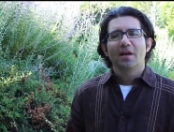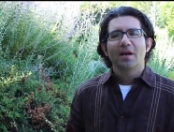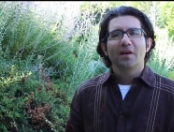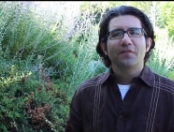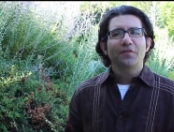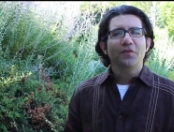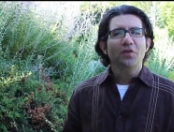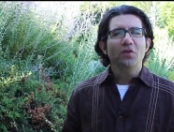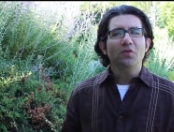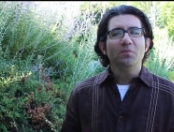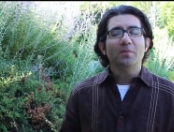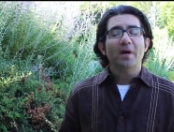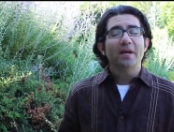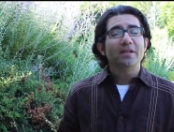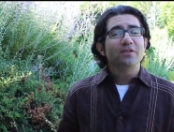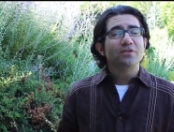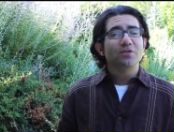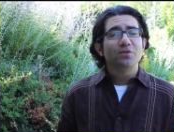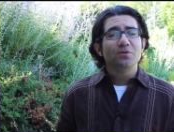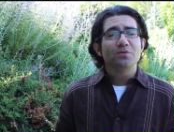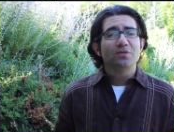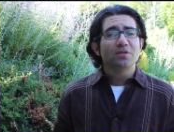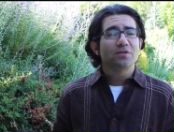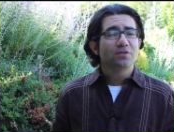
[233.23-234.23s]
A few of my
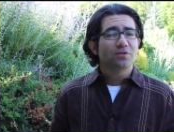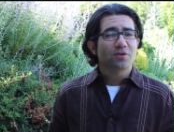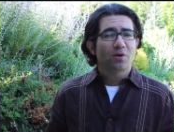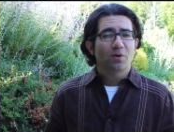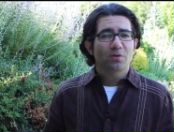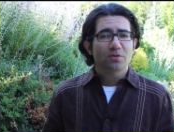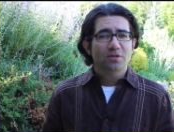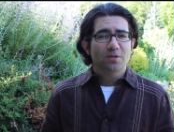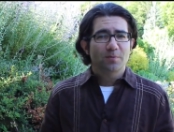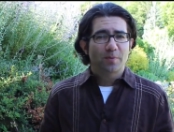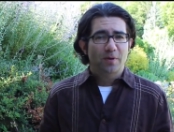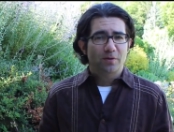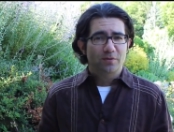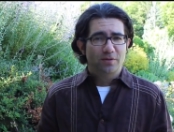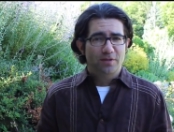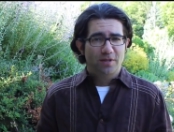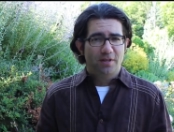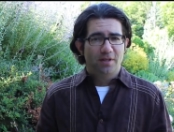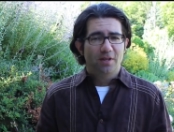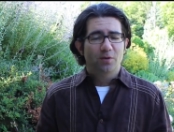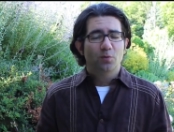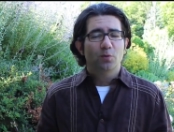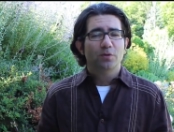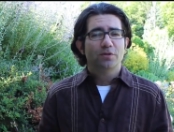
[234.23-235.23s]
do's and don'ts about
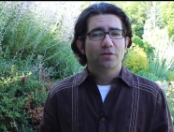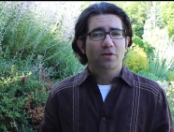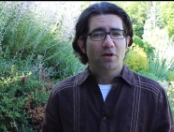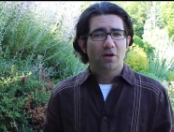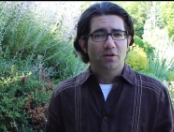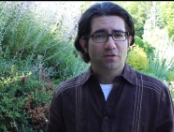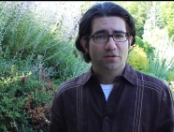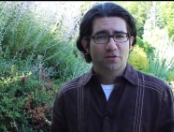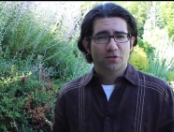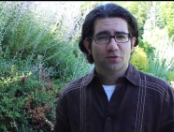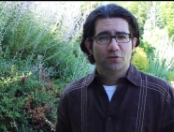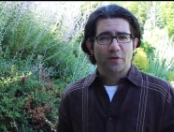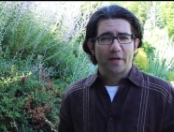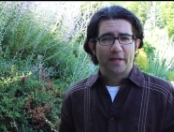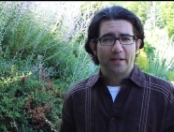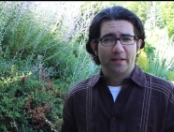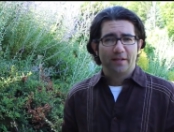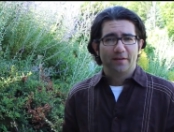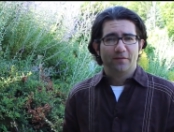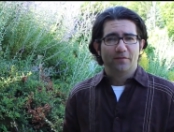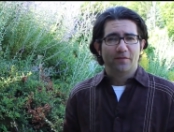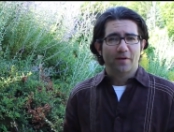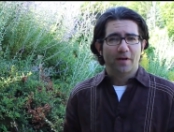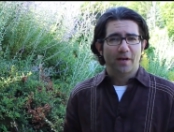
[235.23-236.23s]
dealing with dog
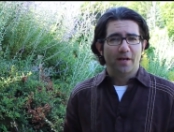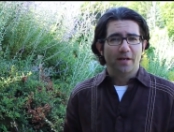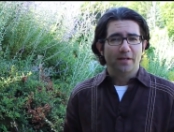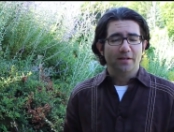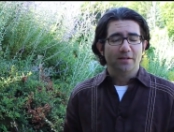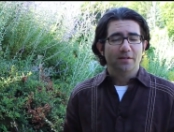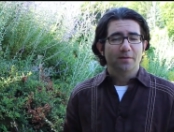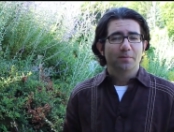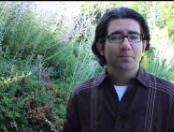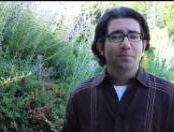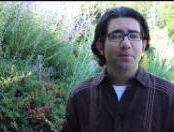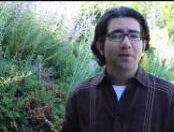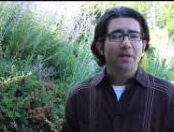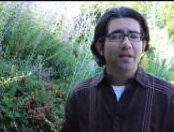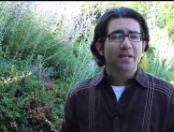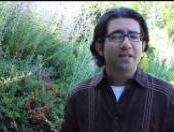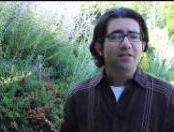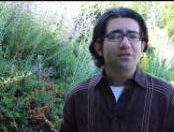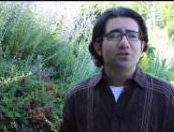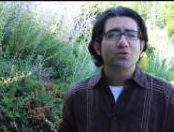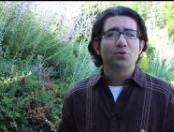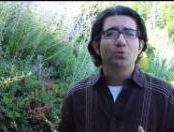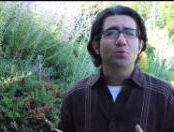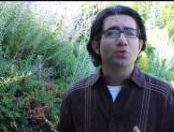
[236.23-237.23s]
strangling vine.
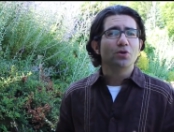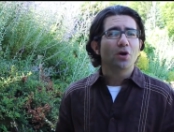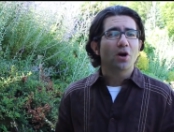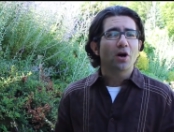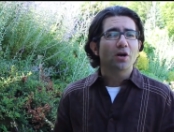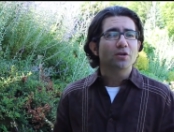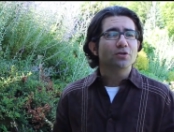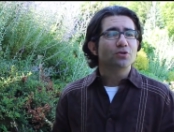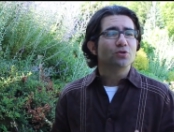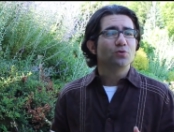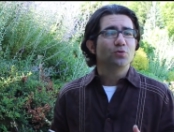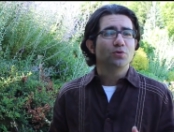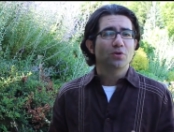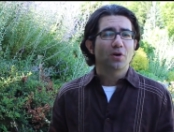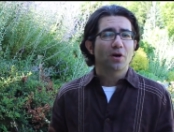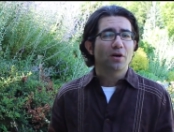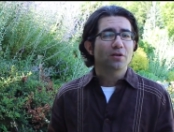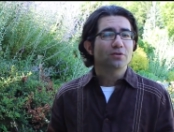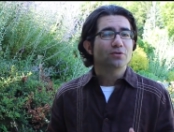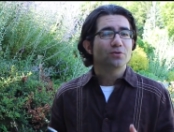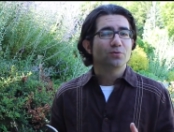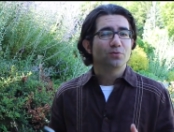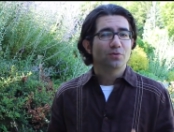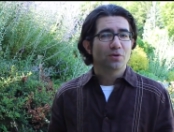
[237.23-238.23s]
Please do not, do
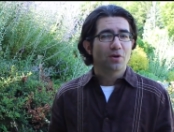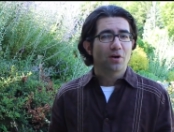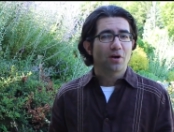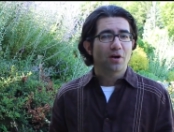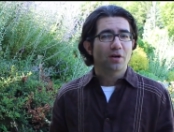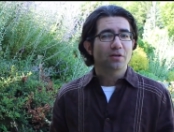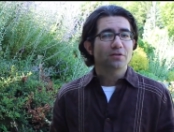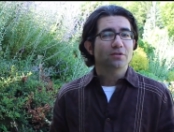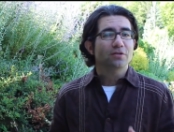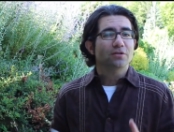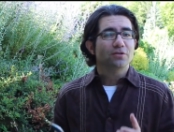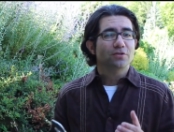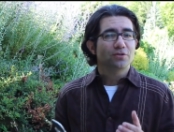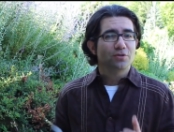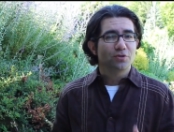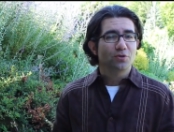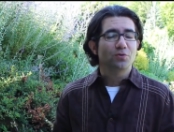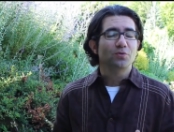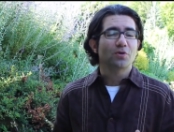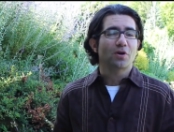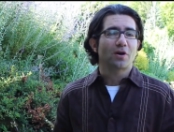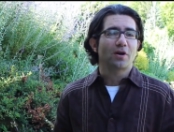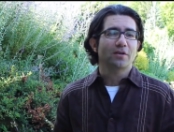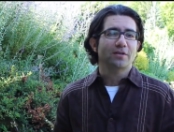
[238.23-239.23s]
not, do not, do
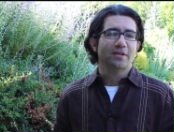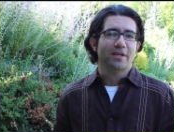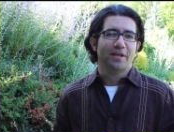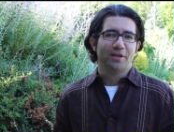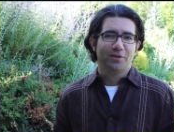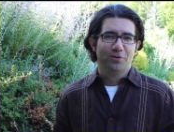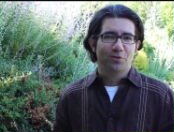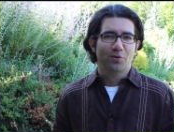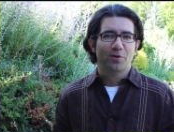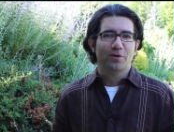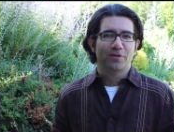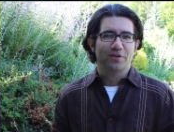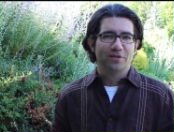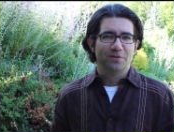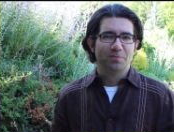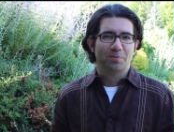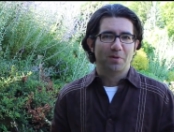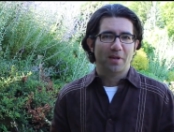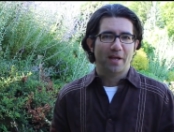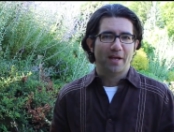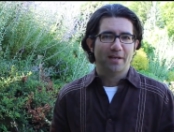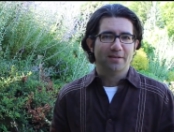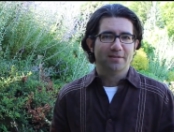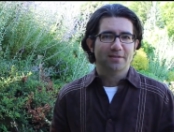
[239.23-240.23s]
not ignore this
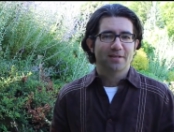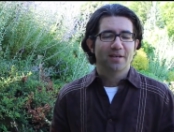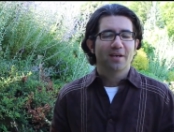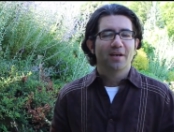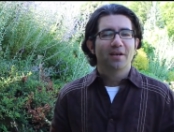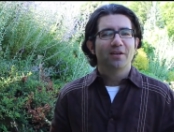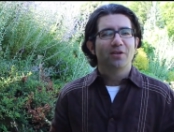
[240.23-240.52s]
plant.